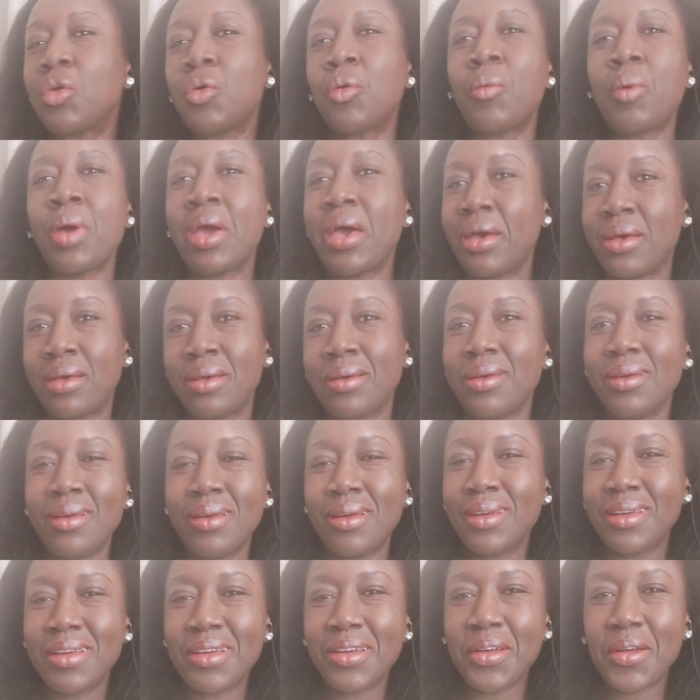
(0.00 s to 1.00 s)
know where
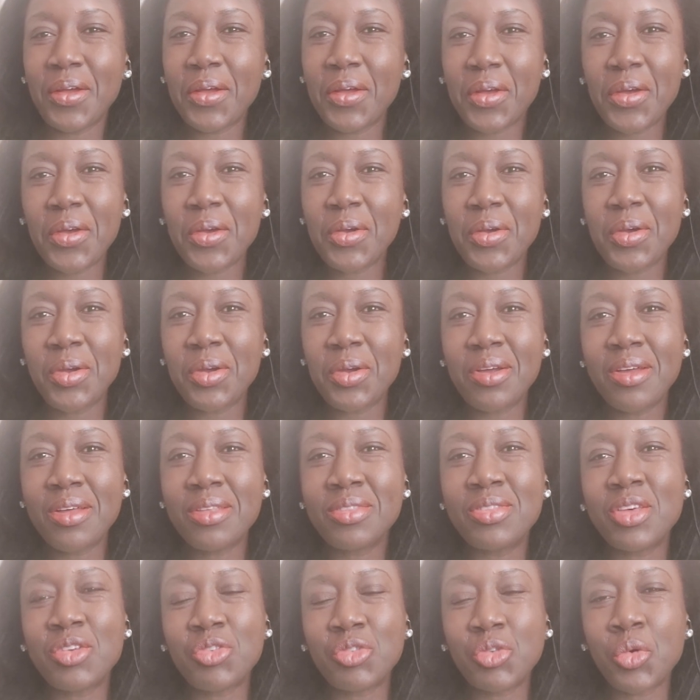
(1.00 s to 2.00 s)

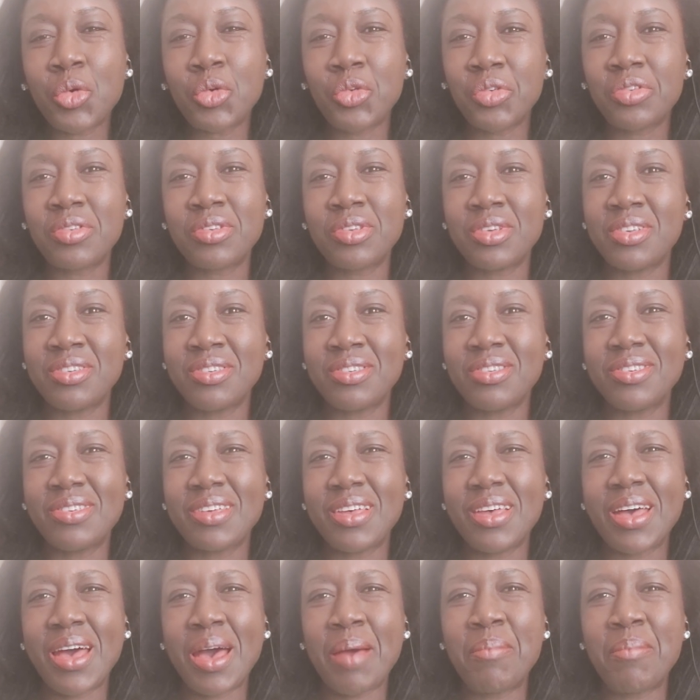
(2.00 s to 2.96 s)
the source is?